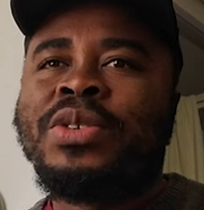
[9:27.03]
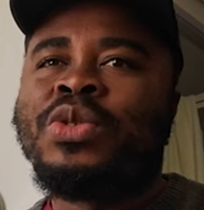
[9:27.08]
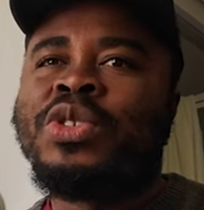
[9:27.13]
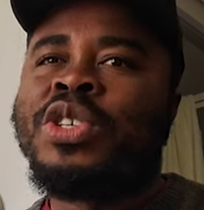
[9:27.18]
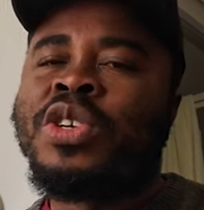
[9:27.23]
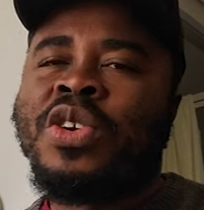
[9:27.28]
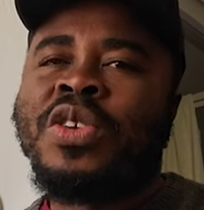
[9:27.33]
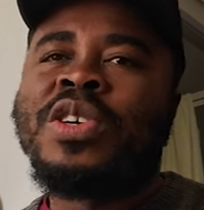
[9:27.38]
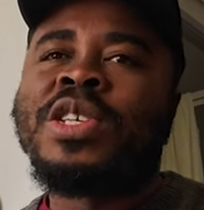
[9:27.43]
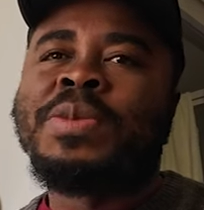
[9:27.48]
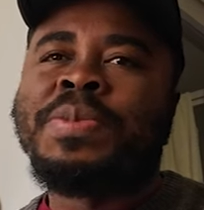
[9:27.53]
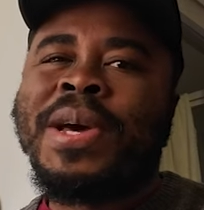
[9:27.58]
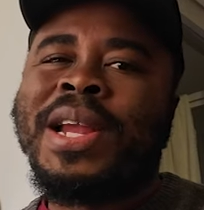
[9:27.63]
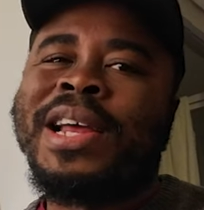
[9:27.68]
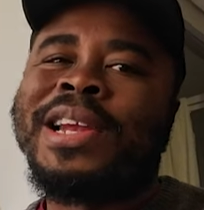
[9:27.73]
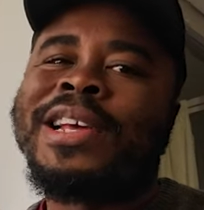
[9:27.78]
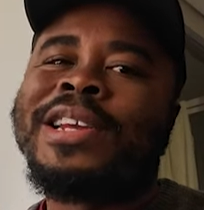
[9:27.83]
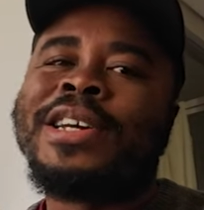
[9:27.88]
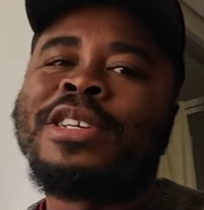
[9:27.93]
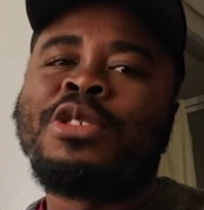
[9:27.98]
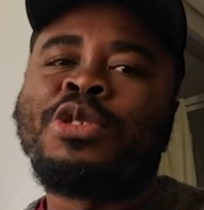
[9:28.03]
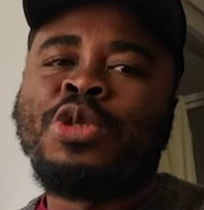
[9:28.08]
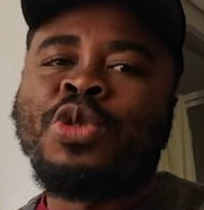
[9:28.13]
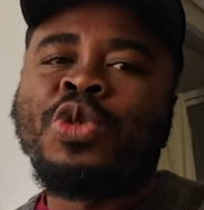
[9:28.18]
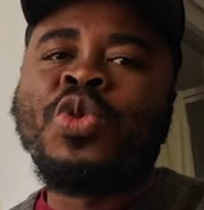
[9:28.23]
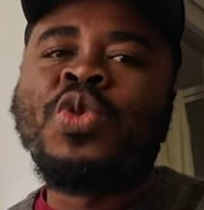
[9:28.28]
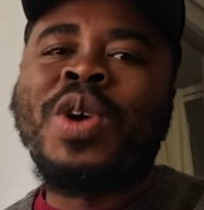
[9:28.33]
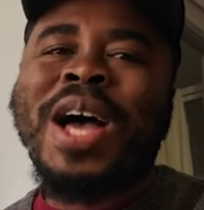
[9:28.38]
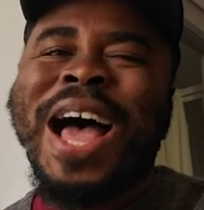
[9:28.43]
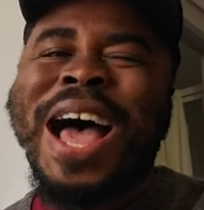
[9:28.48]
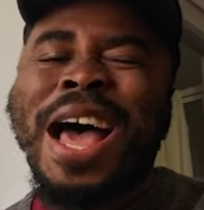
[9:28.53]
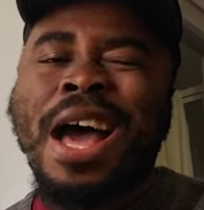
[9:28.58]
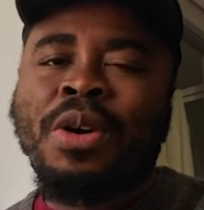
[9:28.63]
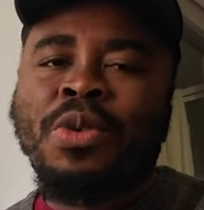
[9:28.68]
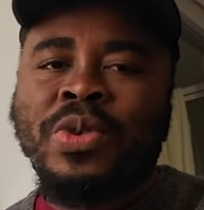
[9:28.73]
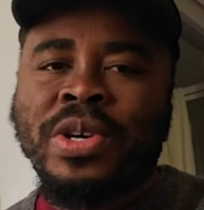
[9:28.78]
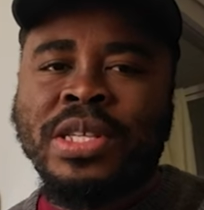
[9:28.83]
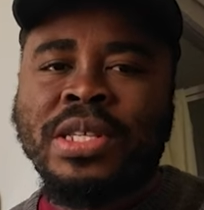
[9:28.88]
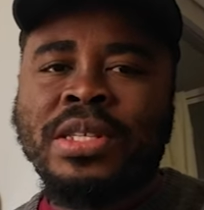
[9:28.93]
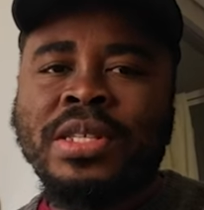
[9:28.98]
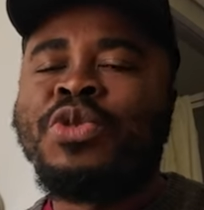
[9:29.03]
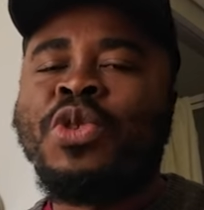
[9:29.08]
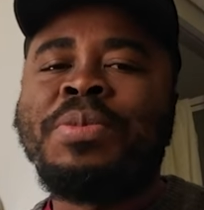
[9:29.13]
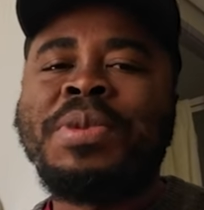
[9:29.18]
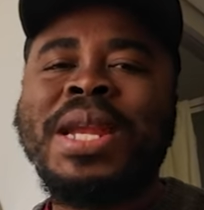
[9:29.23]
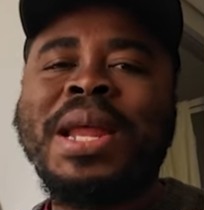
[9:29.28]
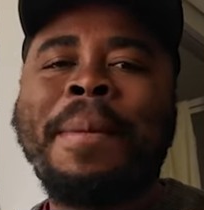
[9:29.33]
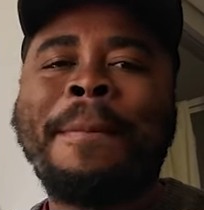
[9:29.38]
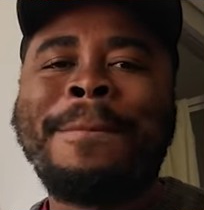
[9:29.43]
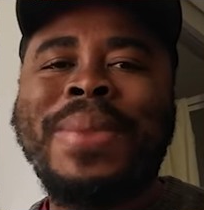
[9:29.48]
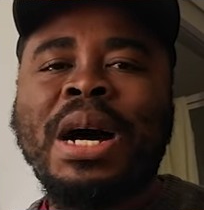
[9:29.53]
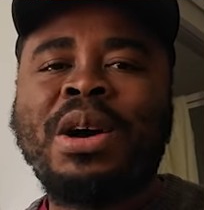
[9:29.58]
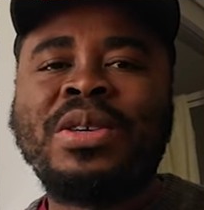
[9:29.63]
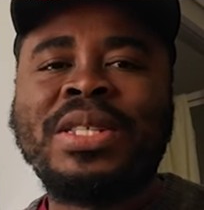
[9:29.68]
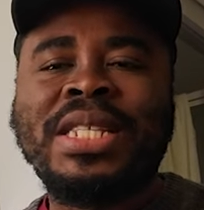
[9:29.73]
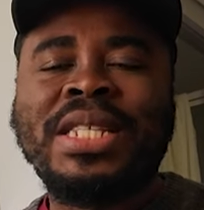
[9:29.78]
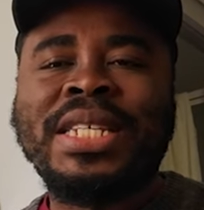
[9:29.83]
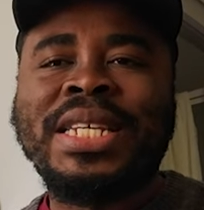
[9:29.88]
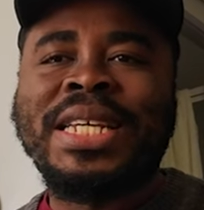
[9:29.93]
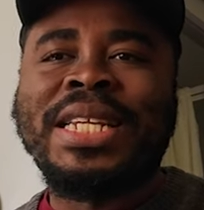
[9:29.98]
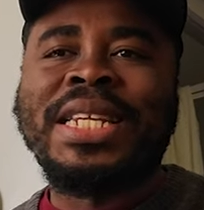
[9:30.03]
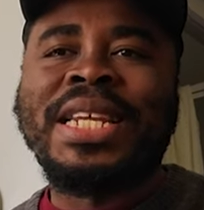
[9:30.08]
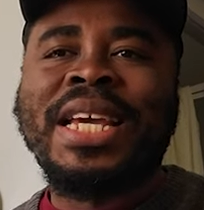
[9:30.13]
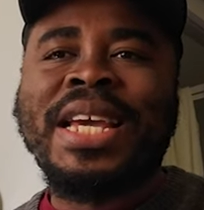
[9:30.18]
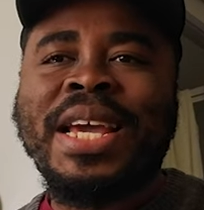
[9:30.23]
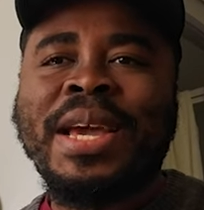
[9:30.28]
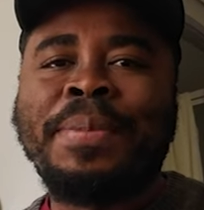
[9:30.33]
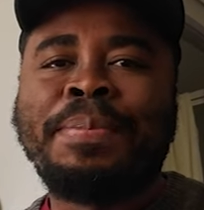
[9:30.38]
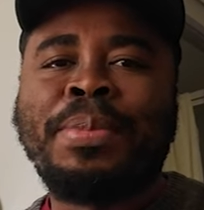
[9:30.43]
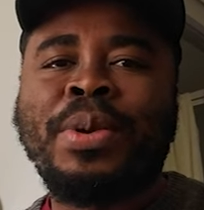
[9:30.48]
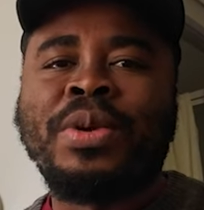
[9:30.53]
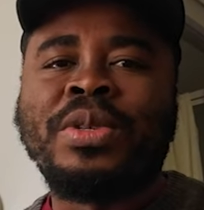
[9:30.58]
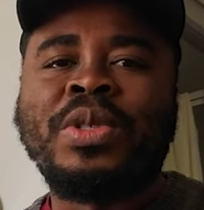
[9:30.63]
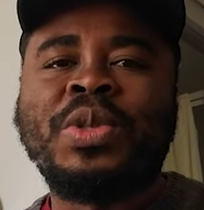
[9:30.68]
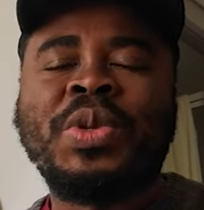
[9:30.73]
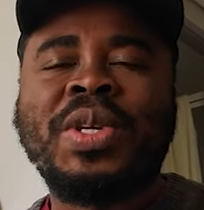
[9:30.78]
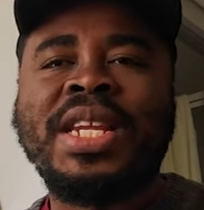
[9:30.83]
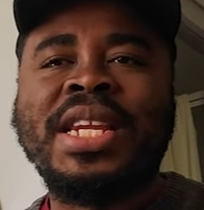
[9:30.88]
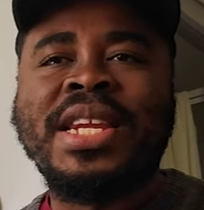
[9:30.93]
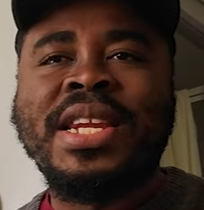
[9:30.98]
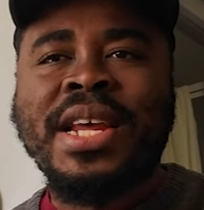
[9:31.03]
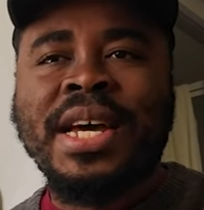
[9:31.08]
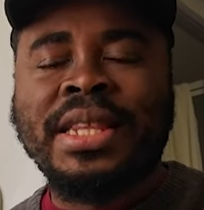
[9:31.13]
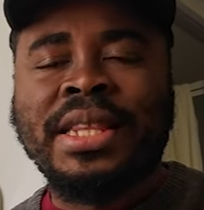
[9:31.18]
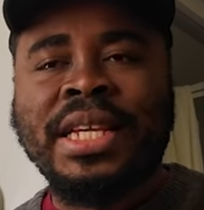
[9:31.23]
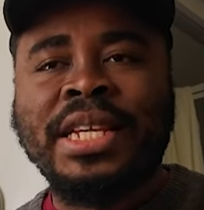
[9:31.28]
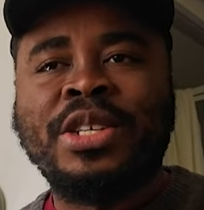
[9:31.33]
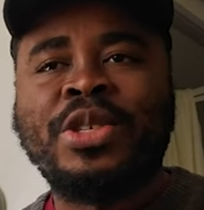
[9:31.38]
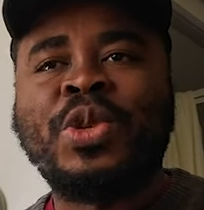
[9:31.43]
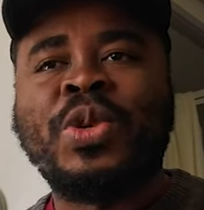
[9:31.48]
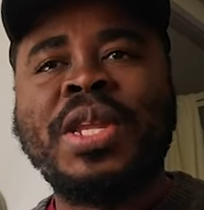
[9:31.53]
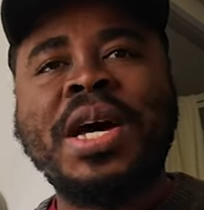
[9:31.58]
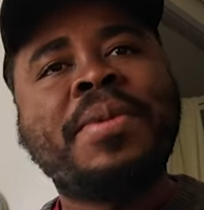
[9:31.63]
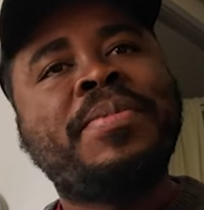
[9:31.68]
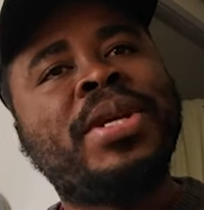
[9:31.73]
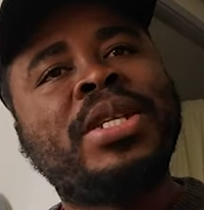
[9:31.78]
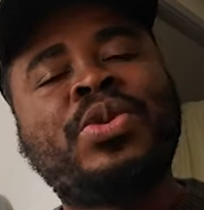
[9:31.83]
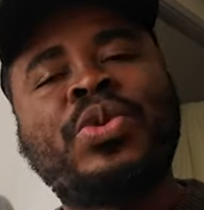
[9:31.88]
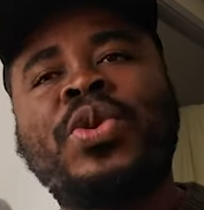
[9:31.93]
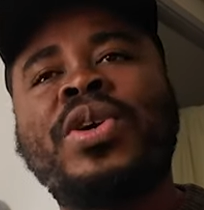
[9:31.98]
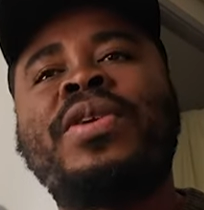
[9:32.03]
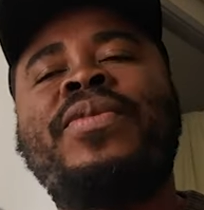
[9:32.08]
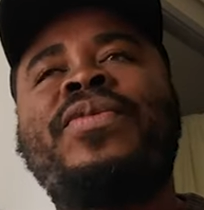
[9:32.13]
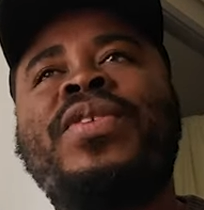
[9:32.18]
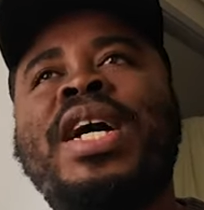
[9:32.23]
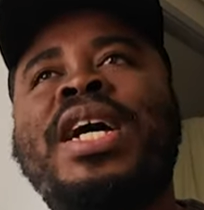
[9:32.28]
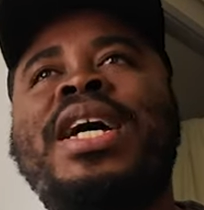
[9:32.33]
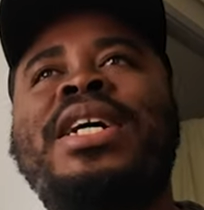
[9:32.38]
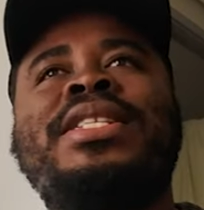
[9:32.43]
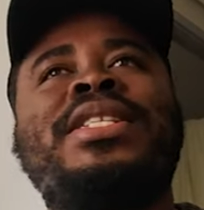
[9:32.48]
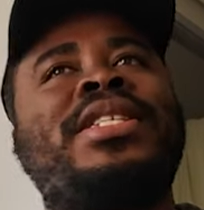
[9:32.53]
you're gonna spend another 2 hours roaming about in the airport doing nothing. So that means we're gonna fly at